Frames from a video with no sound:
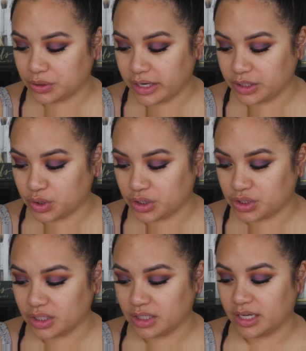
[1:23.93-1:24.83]

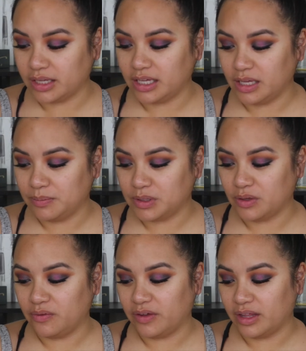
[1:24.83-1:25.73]
hydration and keeps
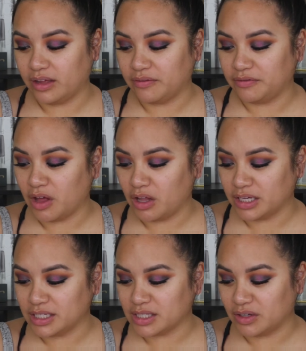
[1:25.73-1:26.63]
you feeling
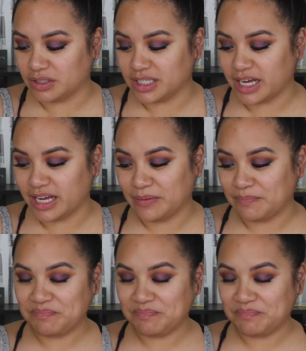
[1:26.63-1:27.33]
flawless all day.